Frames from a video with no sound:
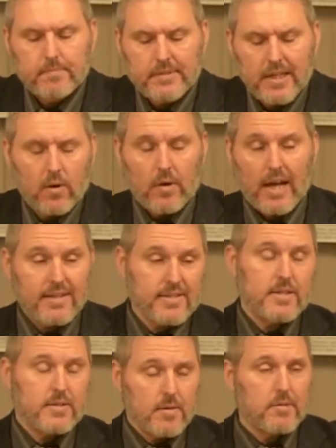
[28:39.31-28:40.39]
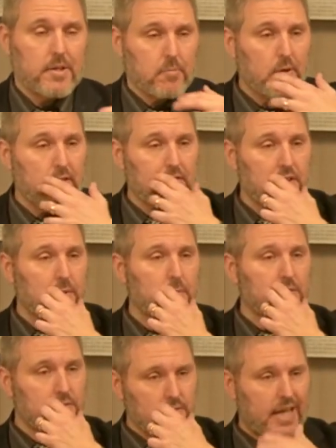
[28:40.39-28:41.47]
Now, asking somebody to pray for them and
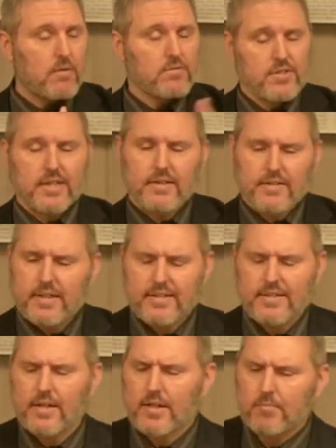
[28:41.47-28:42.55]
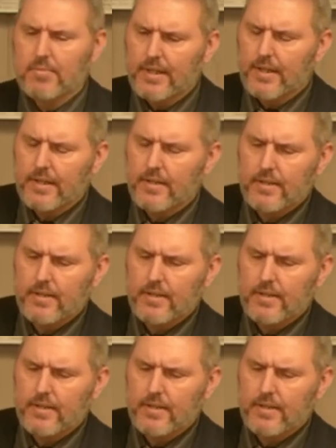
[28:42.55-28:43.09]
counseling, and that's not complaining.